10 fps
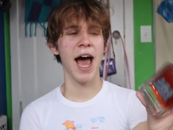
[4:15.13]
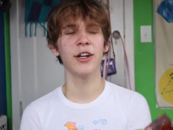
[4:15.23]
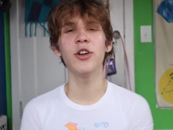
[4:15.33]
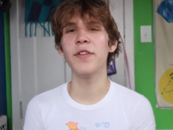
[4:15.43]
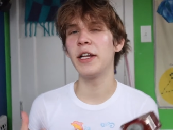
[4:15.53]
I
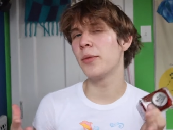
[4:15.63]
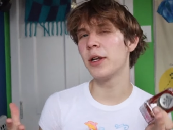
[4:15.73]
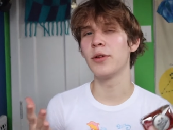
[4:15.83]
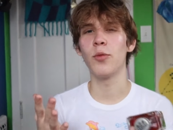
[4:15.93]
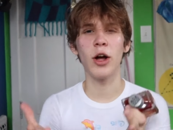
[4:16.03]
don't know if
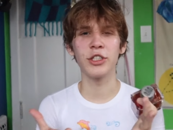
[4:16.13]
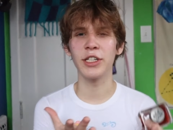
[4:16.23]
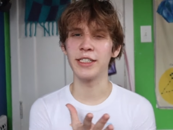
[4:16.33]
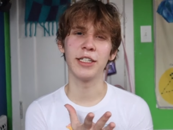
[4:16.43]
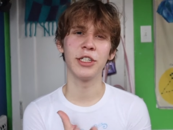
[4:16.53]
anyone
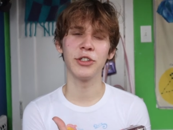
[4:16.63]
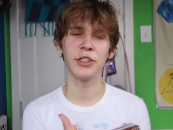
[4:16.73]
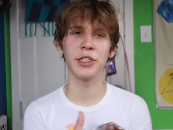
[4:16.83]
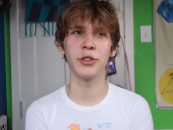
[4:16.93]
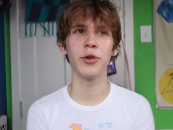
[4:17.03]
watching is into
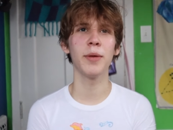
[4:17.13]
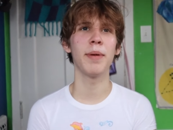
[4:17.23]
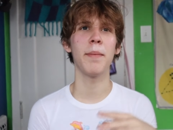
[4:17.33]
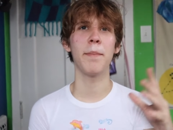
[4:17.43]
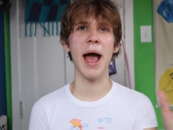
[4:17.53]
Juicy Couture,
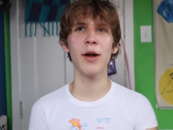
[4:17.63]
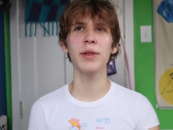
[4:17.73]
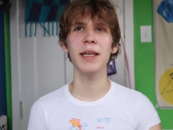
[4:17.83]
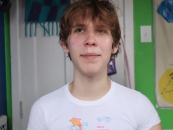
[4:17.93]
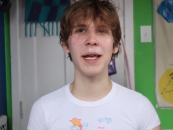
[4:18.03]
but back
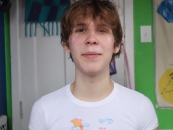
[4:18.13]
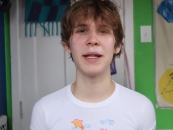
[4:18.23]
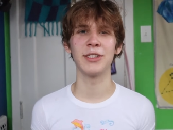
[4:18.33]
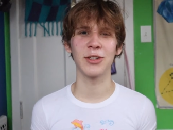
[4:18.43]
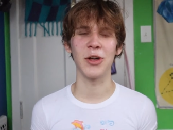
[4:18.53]
when they made
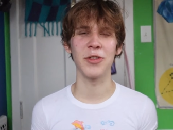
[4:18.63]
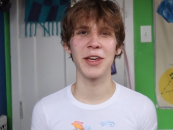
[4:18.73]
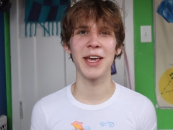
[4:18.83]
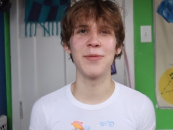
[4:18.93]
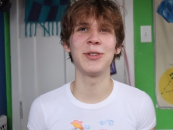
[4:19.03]
men's
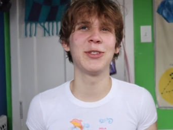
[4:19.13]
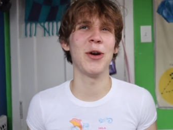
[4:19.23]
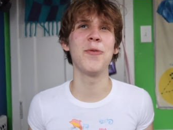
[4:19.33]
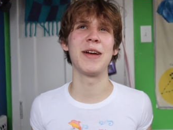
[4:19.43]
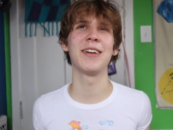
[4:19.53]
clothing, it was
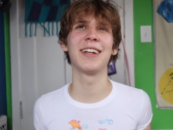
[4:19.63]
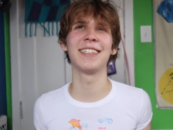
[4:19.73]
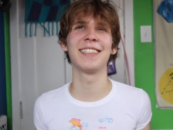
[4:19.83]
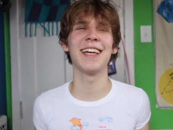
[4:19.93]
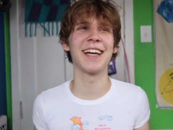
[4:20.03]
so weird
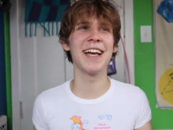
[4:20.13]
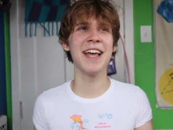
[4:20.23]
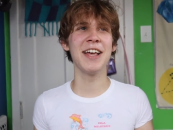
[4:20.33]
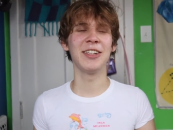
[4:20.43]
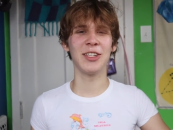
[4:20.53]
because it's like
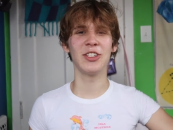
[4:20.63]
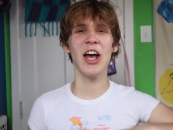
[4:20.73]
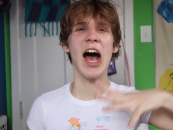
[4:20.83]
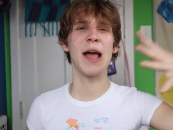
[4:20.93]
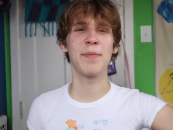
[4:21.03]
such
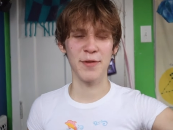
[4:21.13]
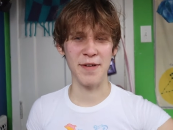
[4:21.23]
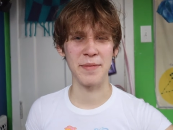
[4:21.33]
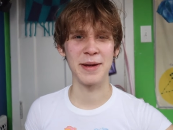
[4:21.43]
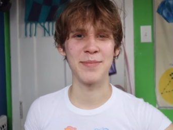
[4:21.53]
a hyper
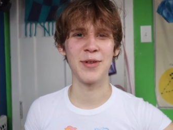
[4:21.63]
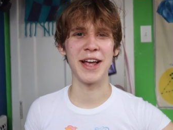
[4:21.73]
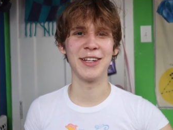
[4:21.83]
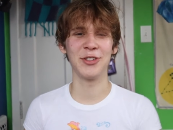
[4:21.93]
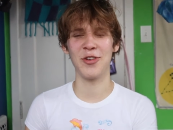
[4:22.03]
feminine
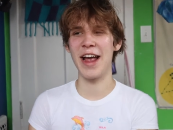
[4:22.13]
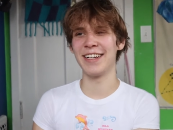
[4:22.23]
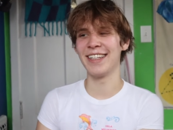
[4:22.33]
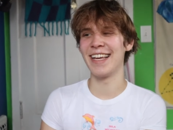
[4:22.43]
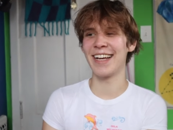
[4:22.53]
brand
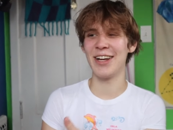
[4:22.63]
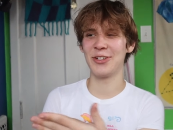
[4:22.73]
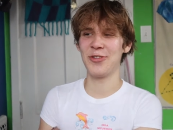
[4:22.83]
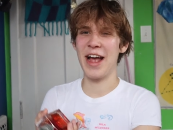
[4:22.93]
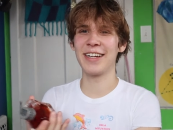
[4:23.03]
trying to like
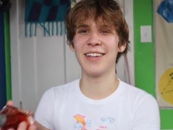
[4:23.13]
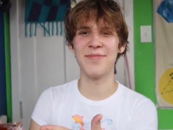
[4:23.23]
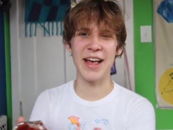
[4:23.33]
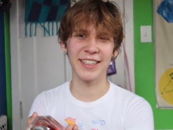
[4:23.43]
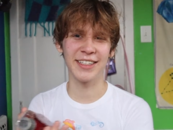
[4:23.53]
attract a
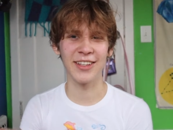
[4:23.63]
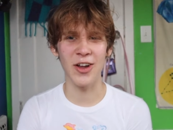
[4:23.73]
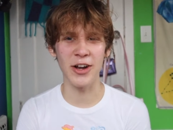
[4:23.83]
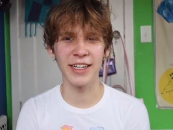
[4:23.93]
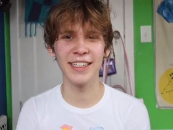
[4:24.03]

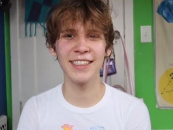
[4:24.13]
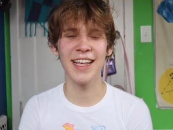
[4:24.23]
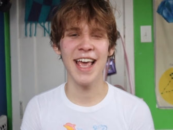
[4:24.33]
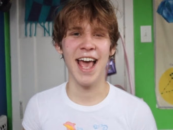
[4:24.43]
masculine audience.